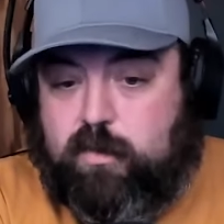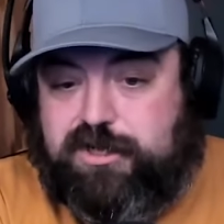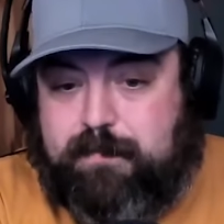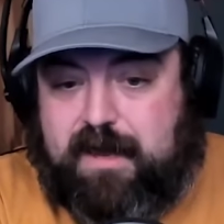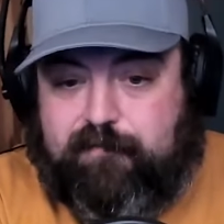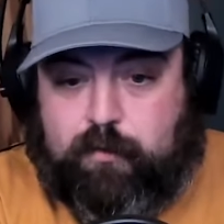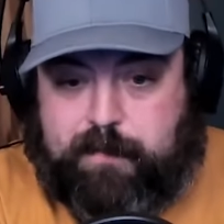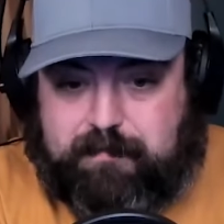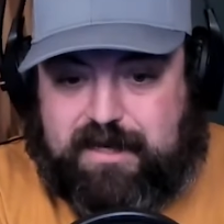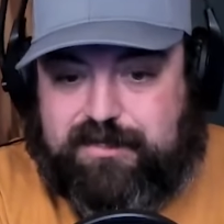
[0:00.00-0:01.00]
which meant if
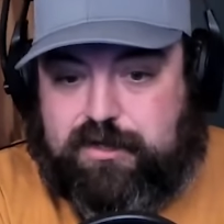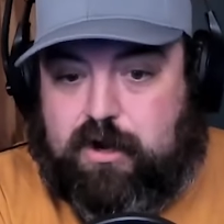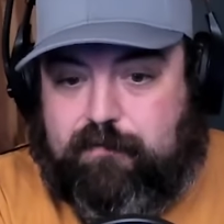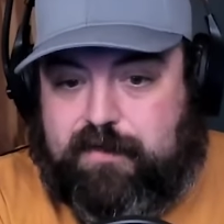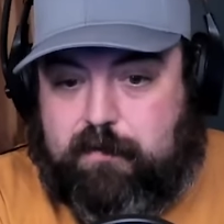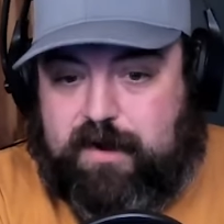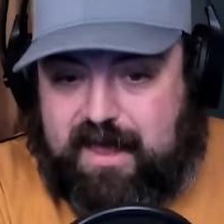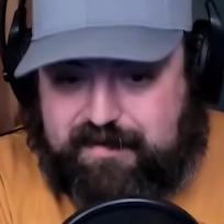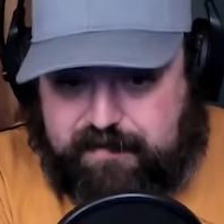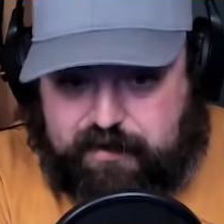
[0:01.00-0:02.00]
Republicans took over, they would
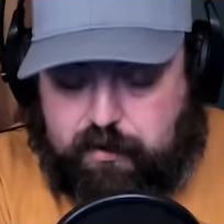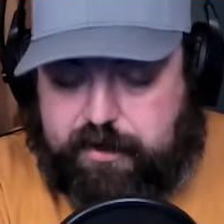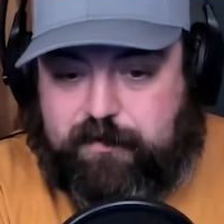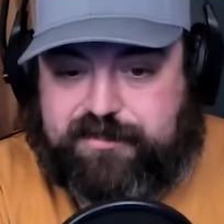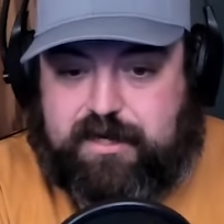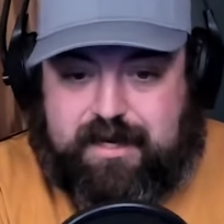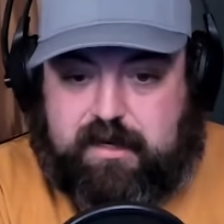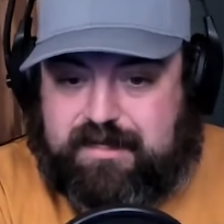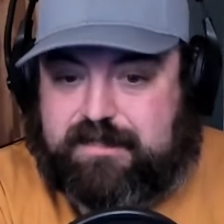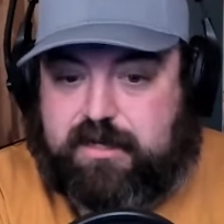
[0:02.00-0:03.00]
have difficulty rescinding
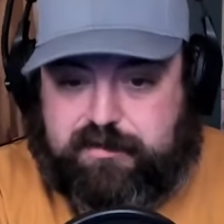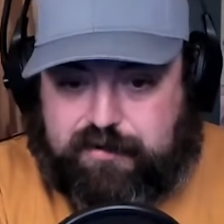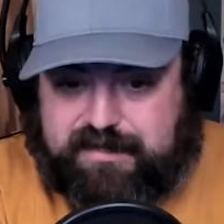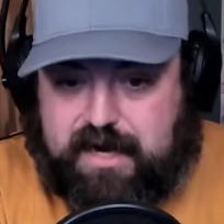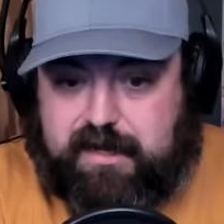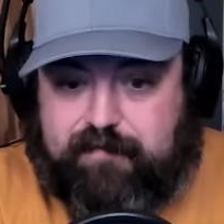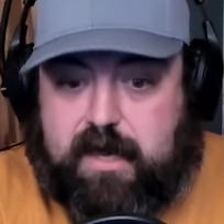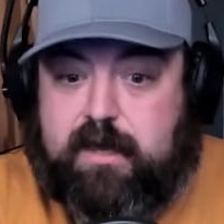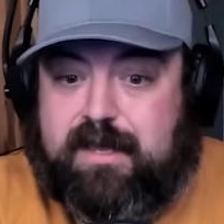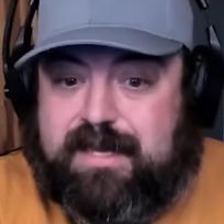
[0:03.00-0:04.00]
it. He doesn't address any of
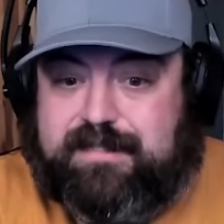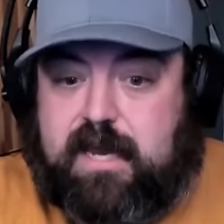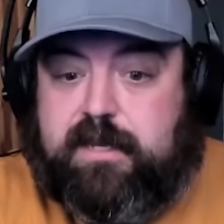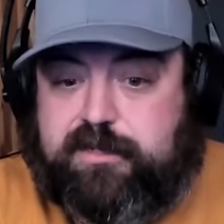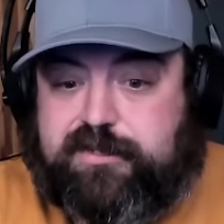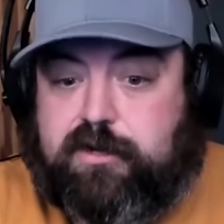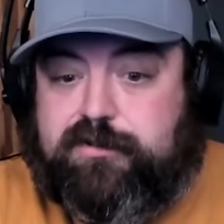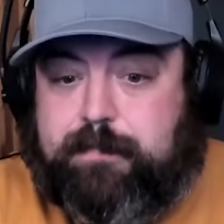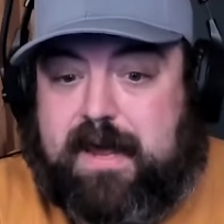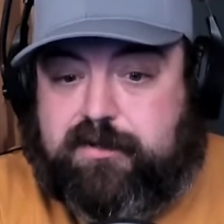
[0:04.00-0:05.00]
that. Instead, he just
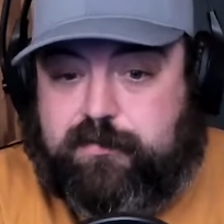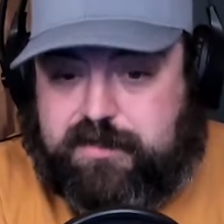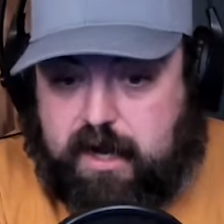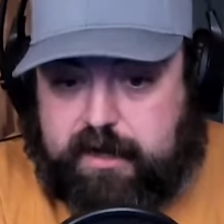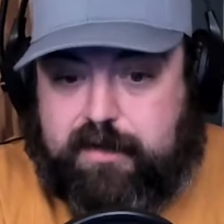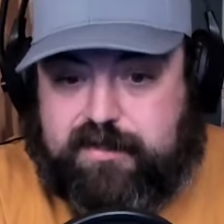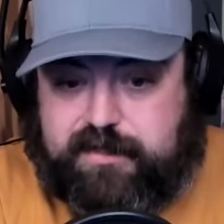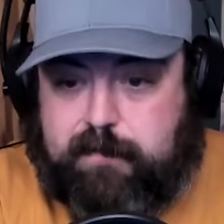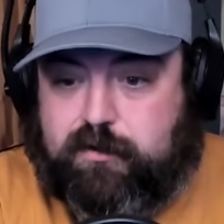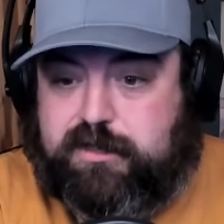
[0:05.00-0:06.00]
goes back to talking the
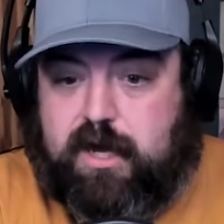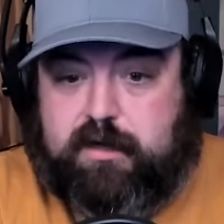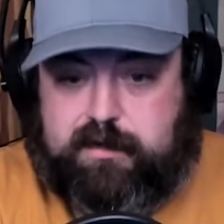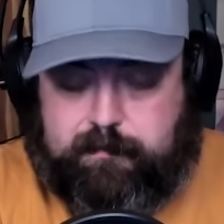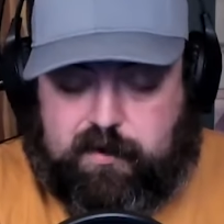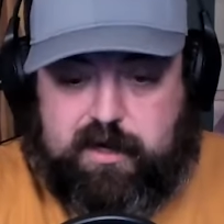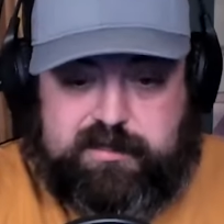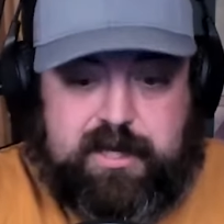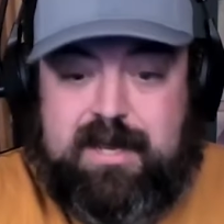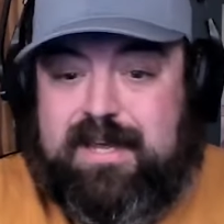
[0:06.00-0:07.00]
same old talking
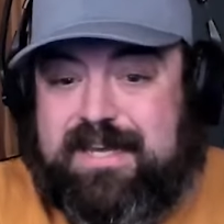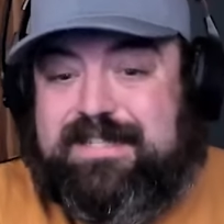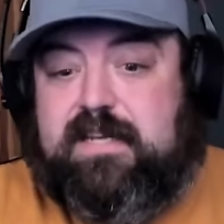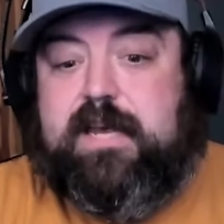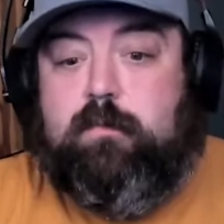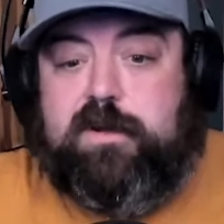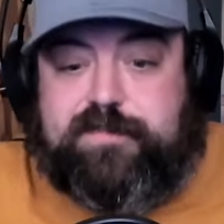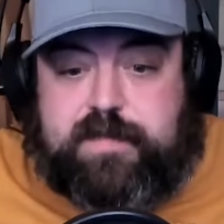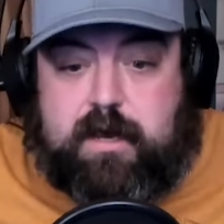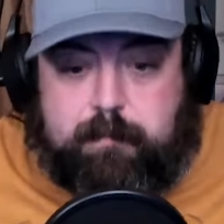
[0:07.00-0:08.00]
points. He says it would have
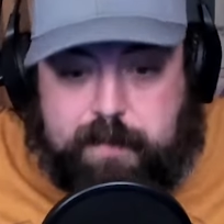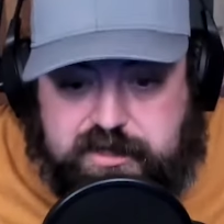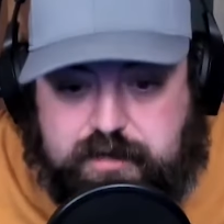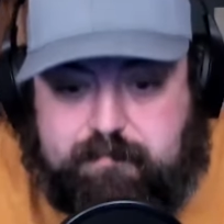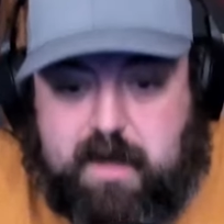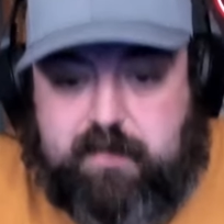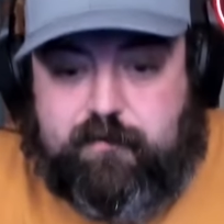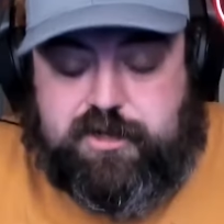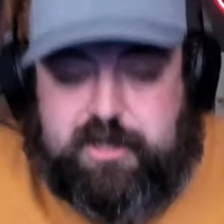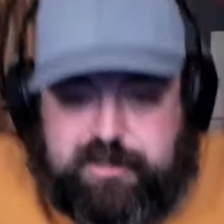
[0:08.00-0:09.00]
sent a bunch of money
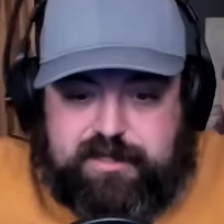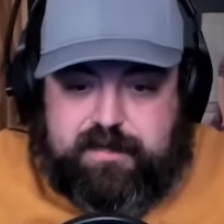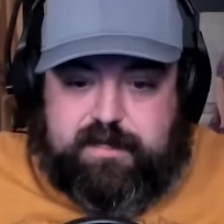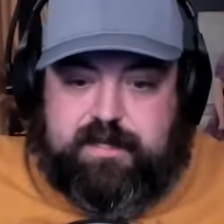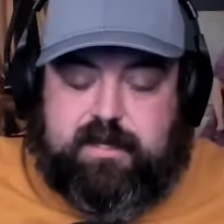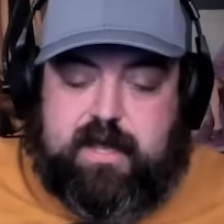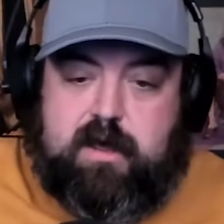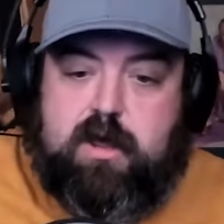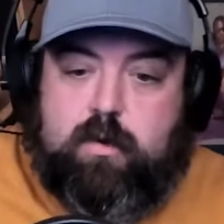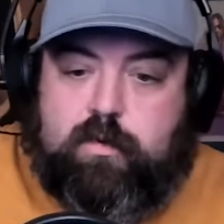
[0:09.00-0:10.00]
for judges and things like
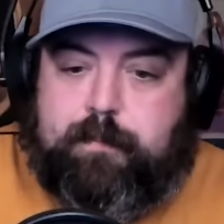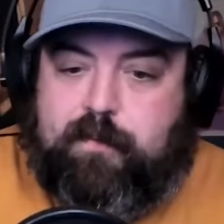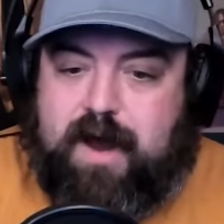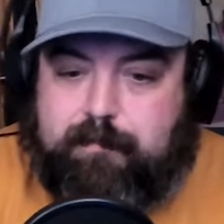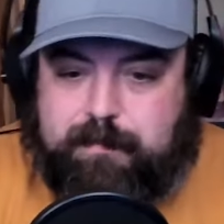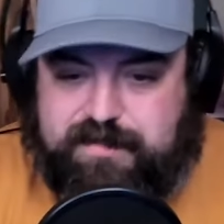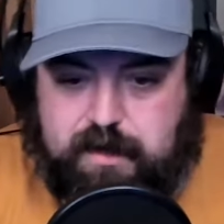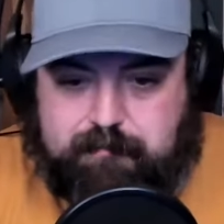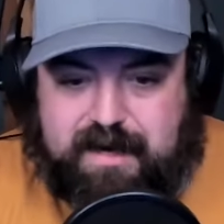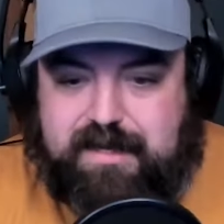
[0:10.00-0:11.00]
that. Well, the problem's
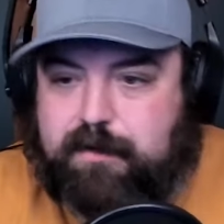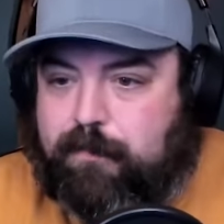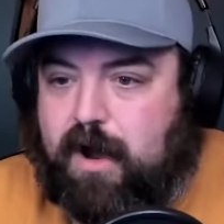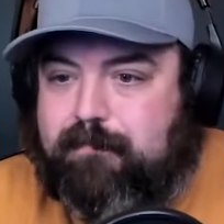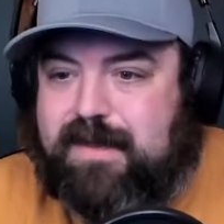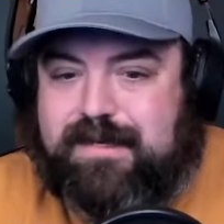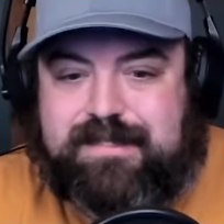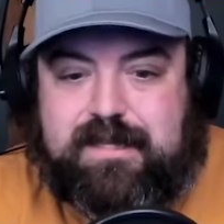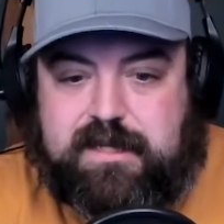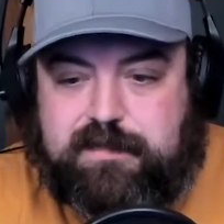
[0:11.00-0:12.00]
not money. The problem
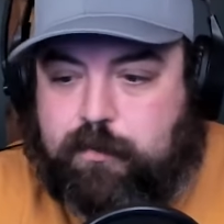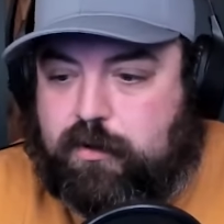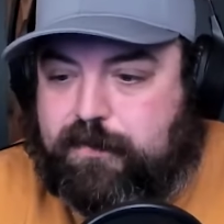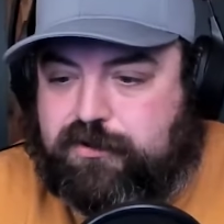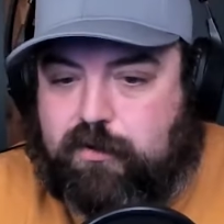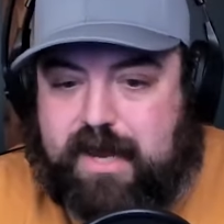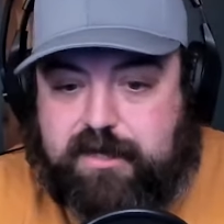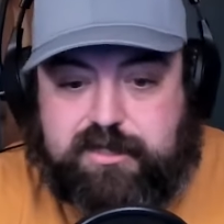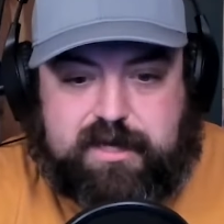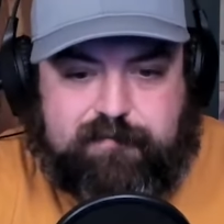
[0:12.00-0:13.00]
is that these Border Patrol
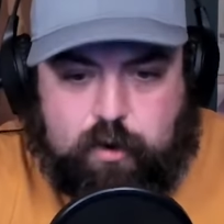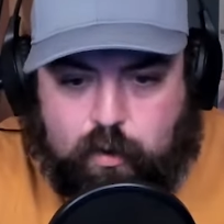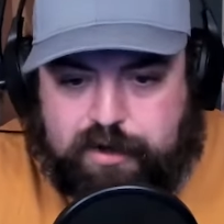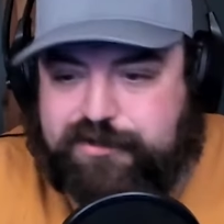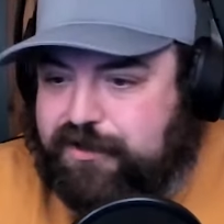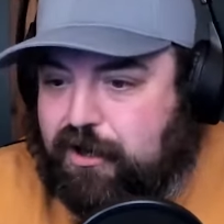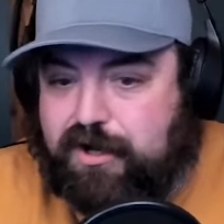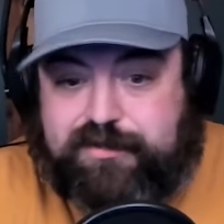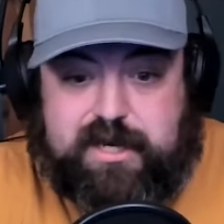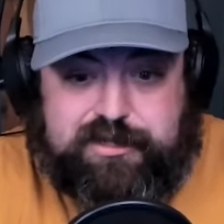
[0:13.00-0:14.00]
agents, of course, they're
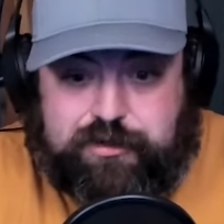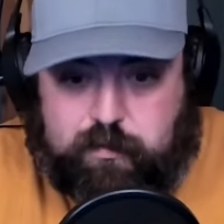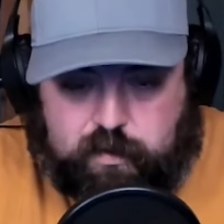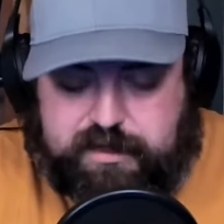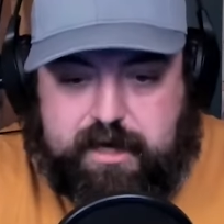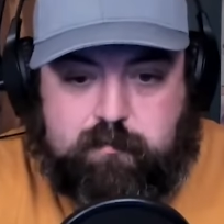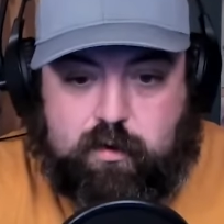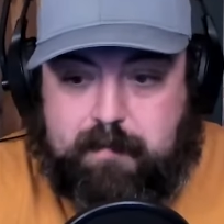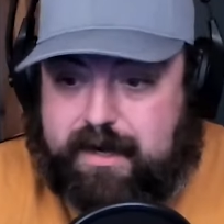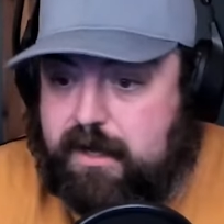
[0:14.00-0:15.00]
going to say, sure, we'll take
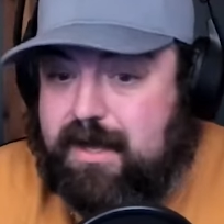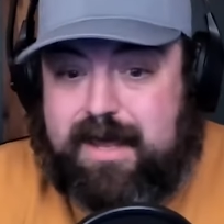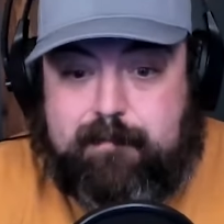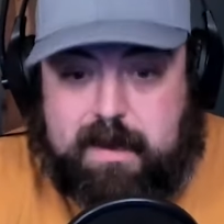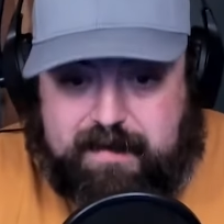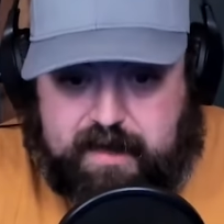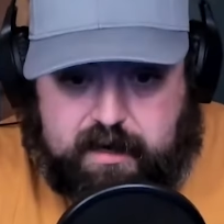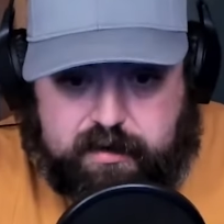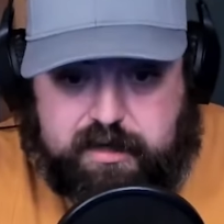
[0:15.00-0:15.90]
more money, and maybe they could